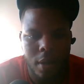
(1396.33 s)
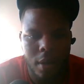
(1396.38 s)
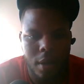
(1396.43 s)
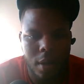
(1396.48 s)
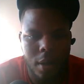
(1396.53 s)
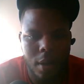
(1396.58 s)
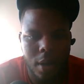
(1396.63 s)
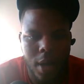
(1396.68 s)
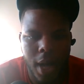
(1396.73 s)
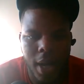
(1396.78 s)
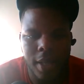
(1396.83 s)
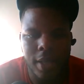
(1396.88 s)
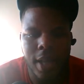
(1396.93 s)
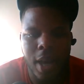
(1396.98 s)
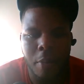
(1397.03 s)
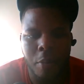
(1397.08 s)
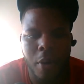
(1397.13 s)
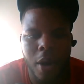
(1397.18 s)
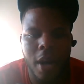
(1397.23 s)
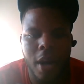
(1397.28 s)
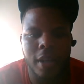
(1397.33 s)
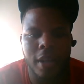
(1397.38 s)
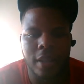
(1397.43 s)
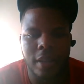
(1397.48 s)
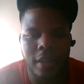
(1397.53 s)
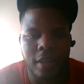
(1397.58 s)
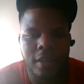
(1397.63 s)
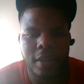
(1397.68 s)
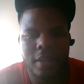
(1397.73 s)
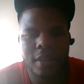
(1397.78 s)
A$AP
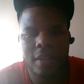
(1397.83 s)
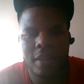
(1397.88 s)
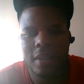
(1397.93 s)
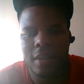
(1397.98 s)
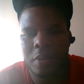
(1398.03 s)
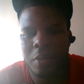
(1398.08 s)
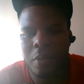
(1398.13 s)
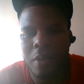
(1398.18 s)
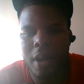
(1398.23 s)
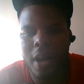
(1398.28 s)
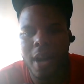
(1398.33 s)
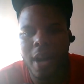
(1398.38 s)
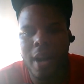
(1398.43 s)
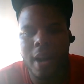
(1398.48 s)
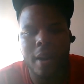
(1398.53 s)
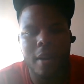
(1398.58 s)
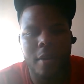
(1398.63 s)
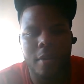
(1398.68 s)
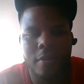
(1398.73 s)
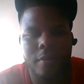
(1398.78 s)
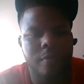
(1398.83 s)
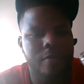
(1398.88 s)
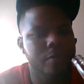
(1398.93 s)
Rocky. Wow.